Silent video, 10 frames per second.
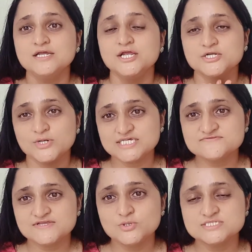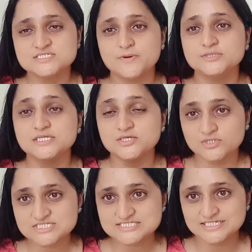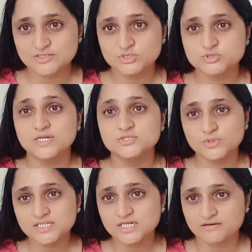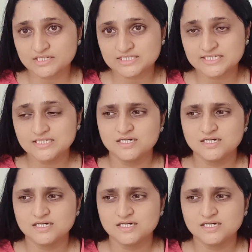Today's video is about the unit study which we are doing currently,